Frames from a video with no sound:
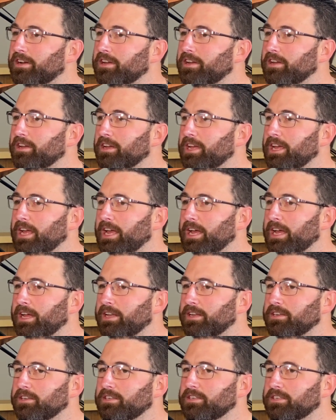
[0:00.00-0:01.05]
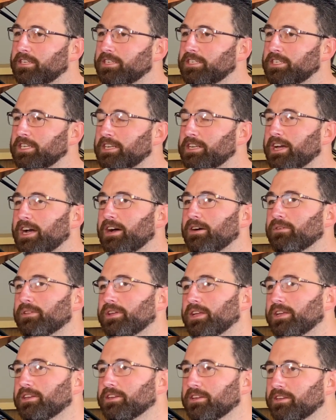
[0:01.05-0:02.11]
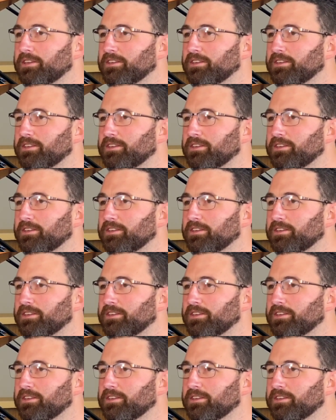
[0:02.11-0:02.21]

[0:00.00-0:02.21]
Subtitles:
Yeah. And to see now that